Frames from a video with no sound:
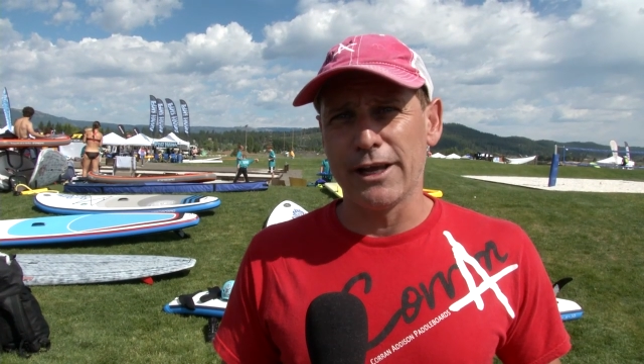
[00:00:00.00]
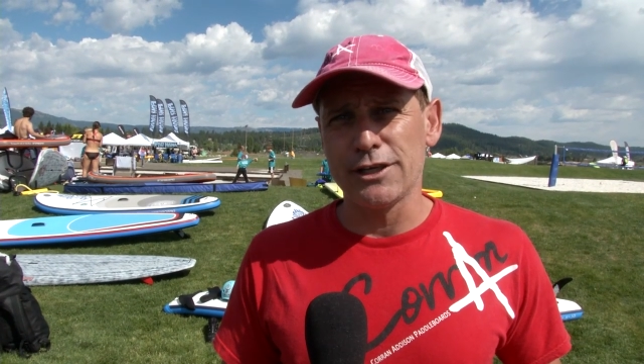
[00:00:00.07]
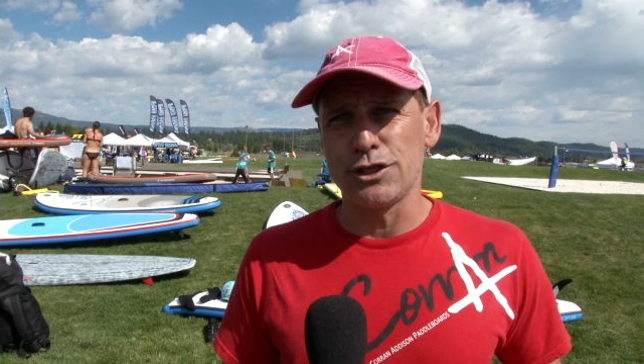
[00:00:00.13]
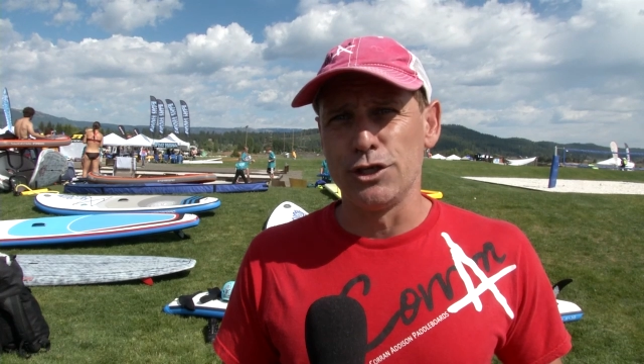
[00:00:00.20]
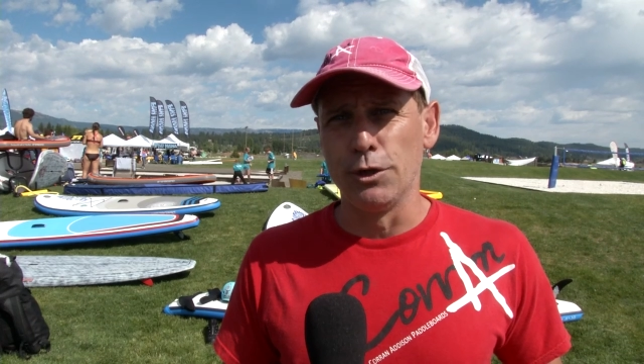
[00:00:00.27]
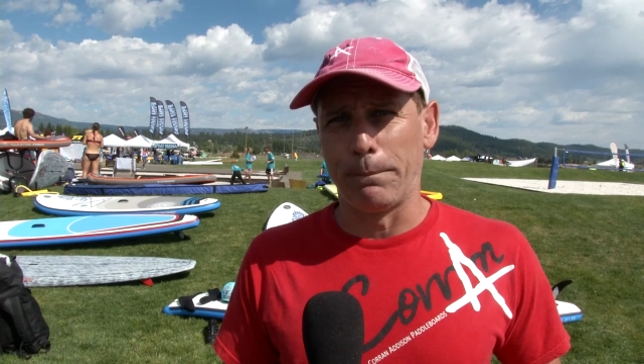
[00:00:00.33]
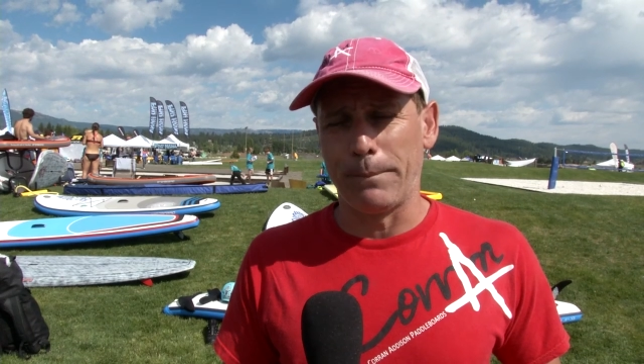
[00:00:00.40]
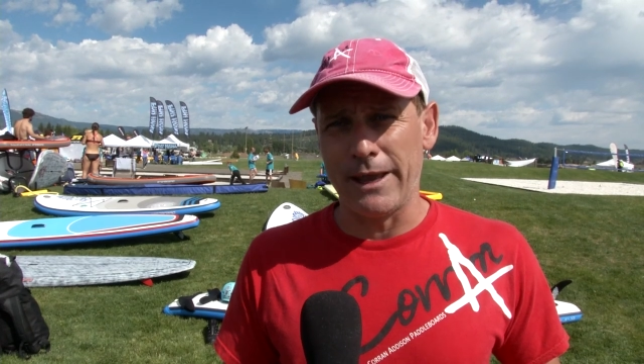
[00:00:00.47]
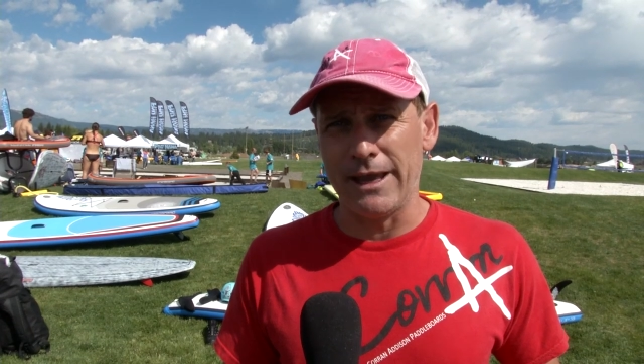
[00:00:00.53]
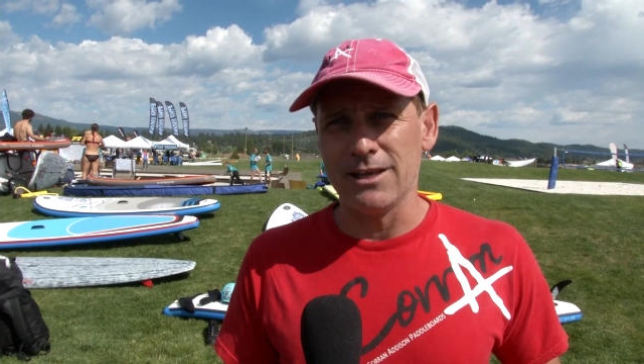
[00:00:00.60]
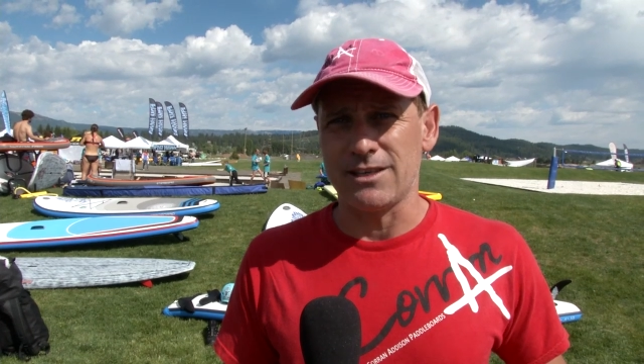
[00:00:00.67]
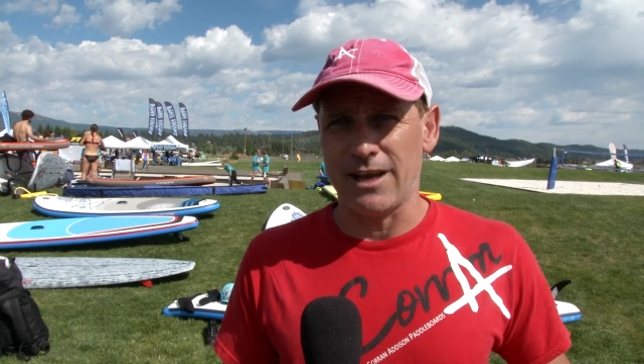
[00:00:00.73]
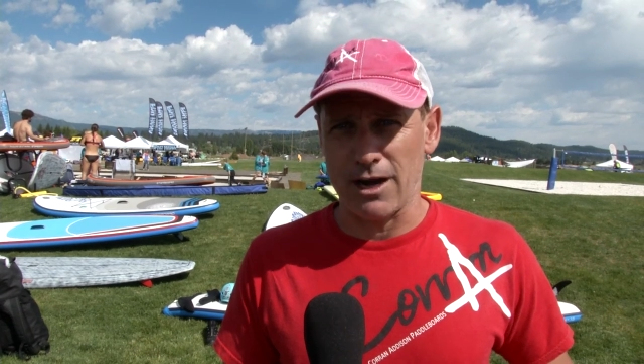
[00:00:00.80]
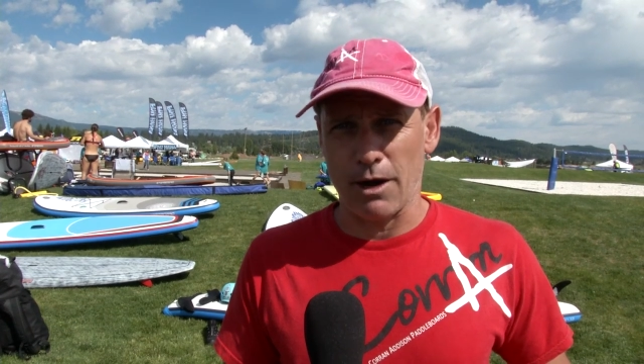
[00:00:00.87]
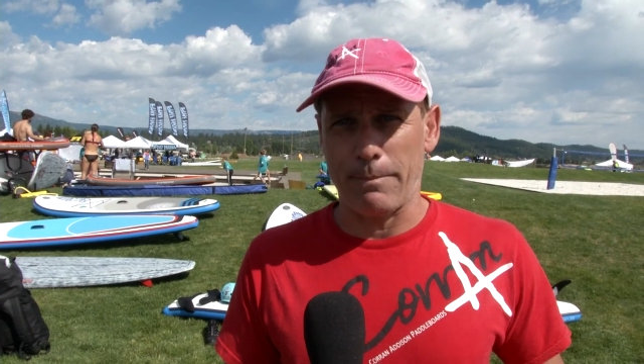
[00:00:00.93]
SUP,
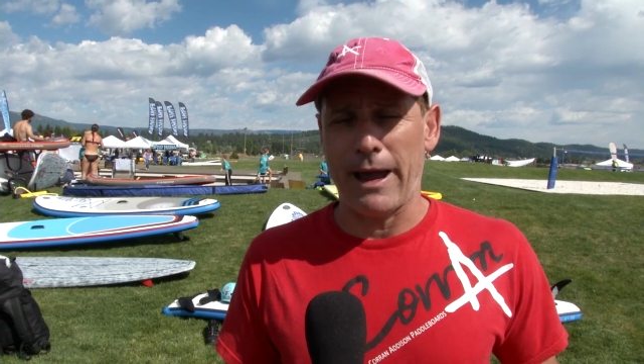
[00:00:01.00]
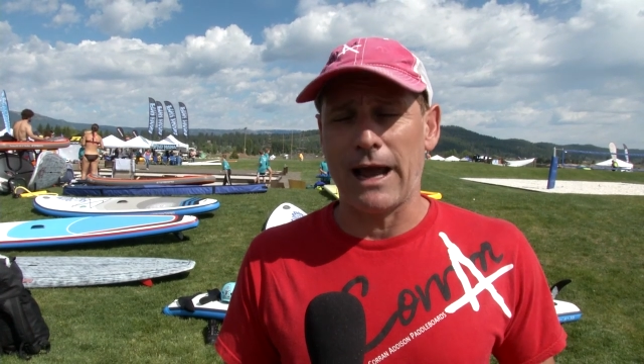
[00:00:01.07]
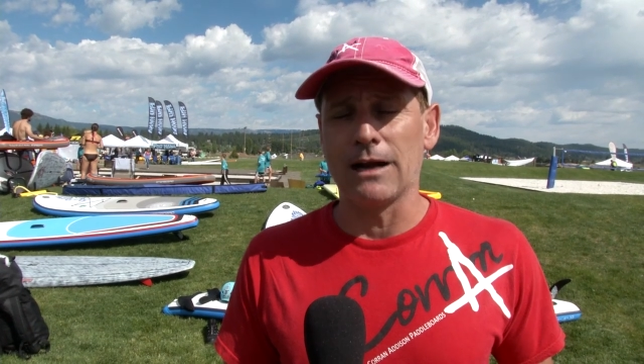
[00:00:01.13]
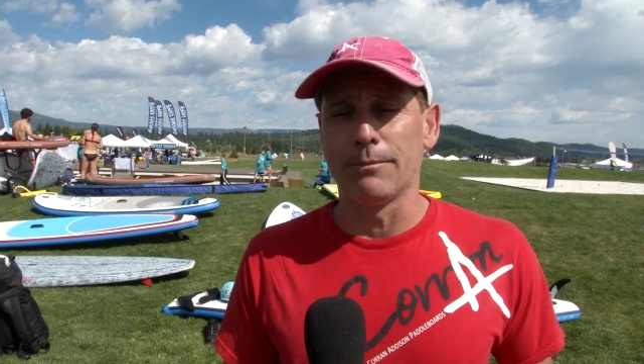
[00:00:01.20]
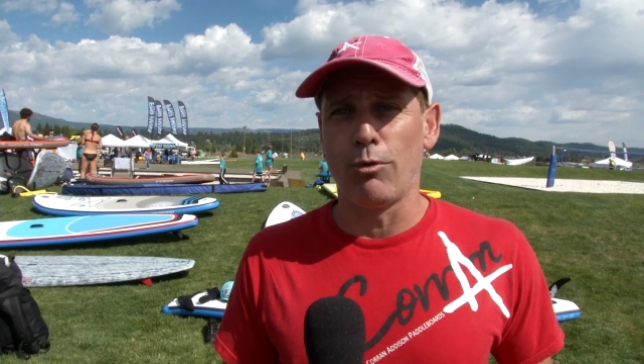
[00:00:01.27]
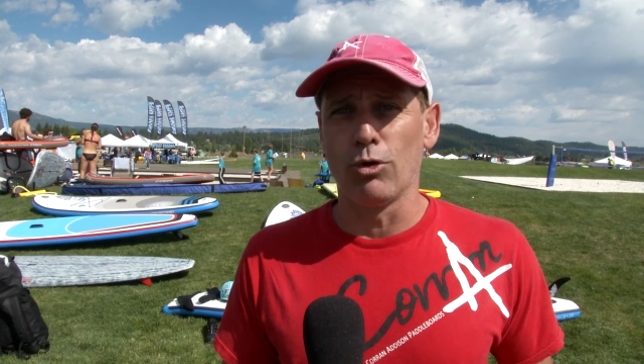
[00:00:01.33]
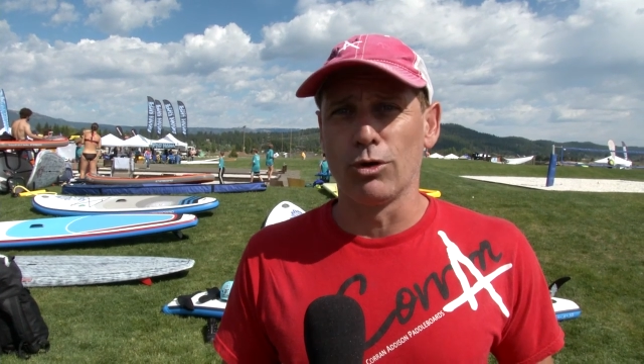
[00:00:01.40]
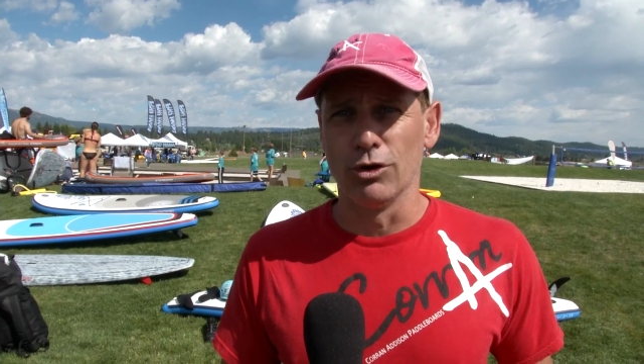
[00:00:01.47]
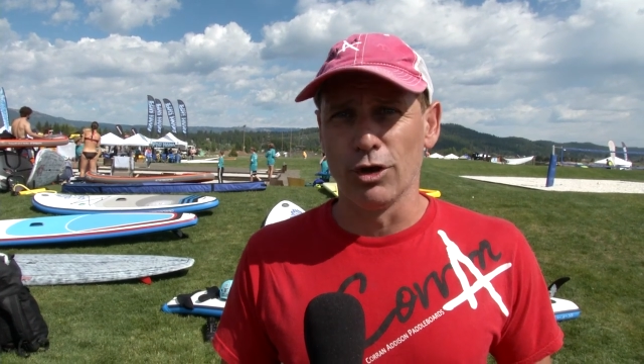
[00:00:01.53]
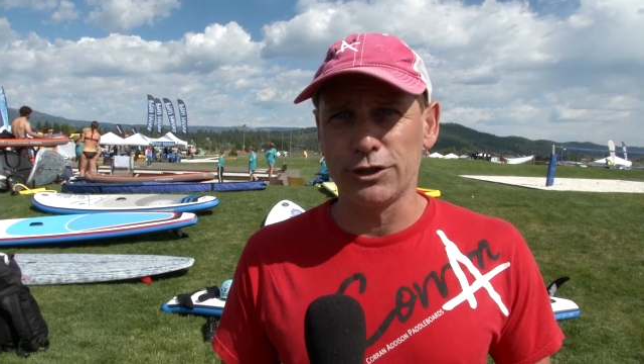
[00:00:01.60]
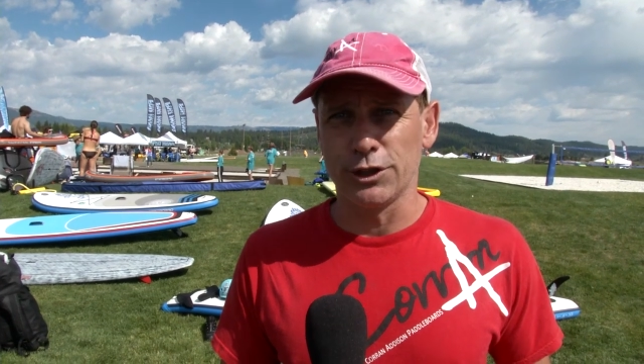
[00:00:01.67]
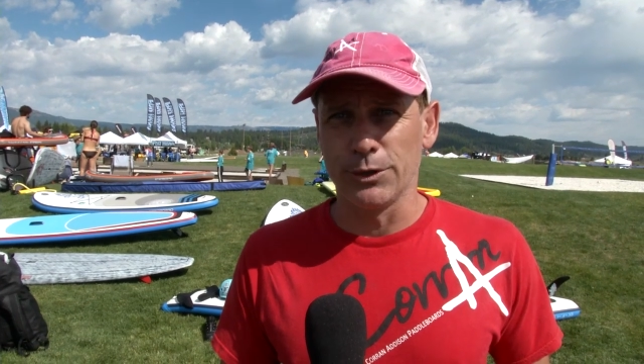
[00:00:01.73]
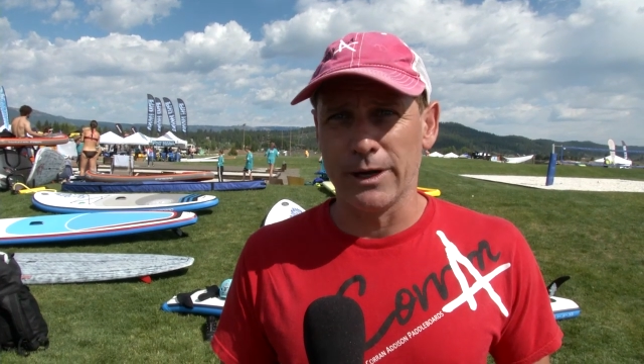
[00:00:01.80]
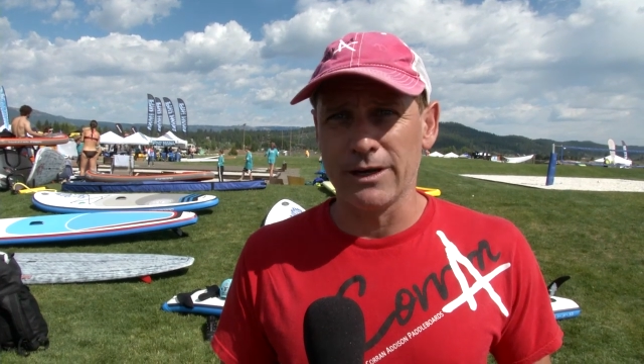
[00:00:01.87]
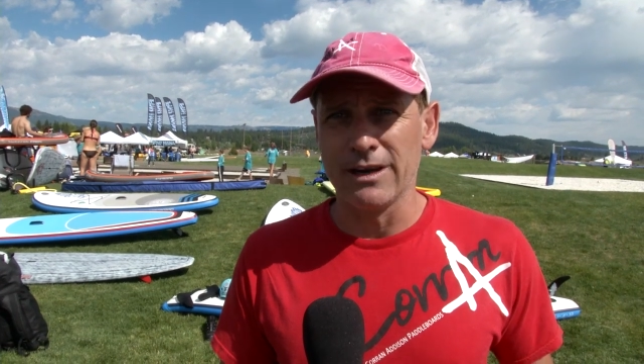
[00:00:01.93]
stand-up paddleboard look to